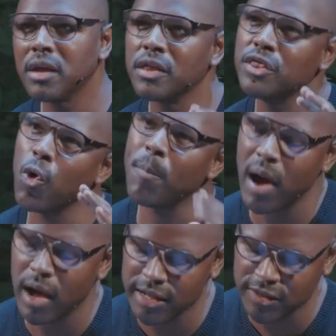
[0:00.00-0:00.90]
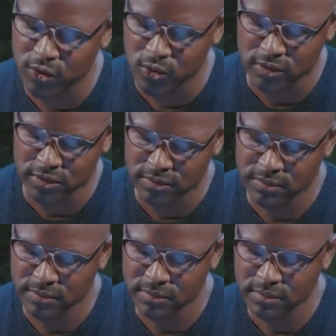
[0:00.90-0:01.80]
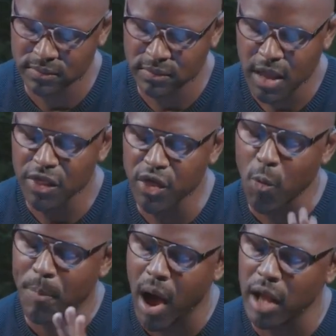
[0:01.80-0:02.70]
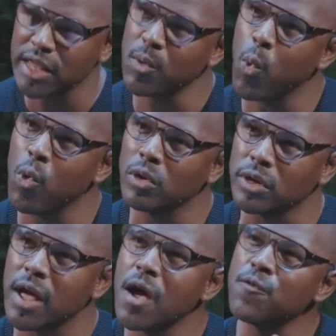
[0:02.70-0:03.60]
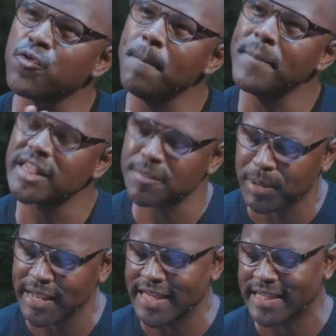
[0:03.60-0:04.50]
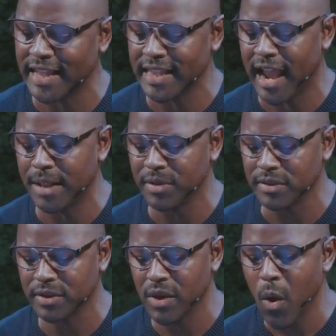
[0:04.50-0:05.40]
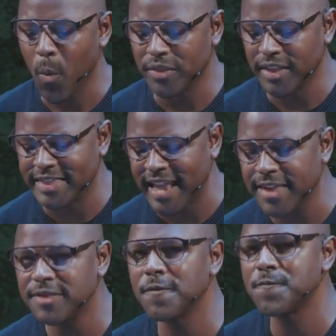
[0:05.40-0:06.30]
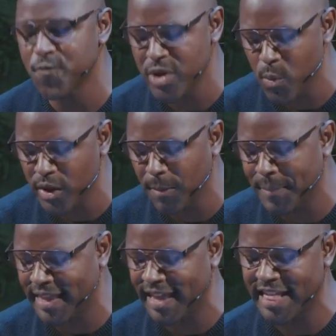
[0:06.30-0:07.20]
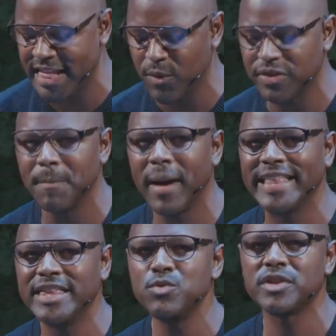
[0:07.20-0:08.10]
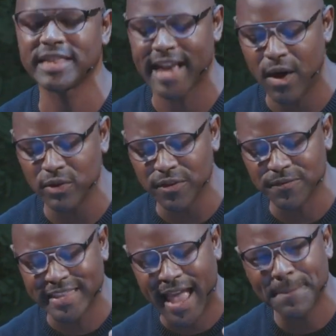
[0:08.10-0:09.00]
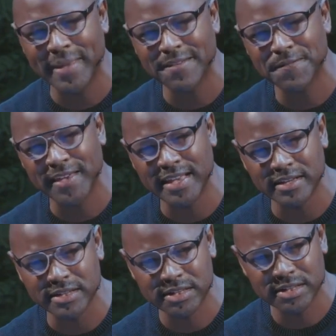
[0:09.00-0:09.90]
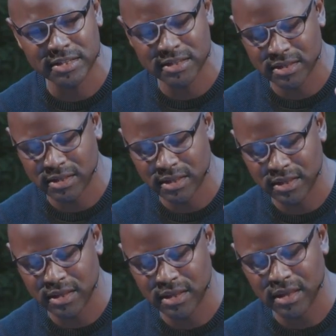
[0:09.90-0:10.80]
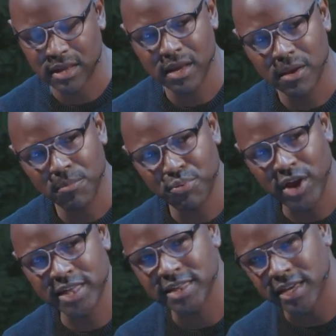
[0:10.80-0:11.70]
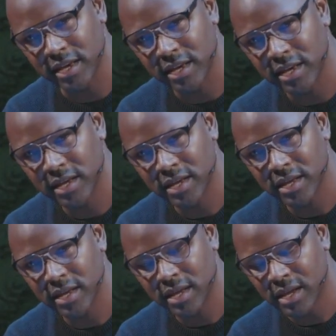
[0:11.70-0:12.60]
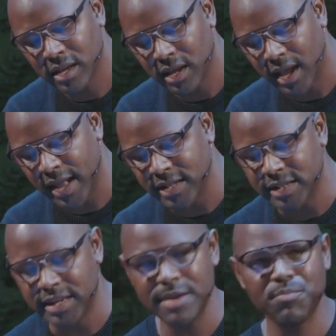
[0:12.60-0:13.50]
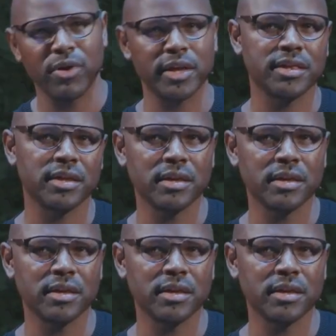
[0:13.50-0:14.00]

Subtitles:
Though partly torn, though partly worn from misplaced alignment, where the death of free will begins with the minute sound of tapping fingers, pressing and depressing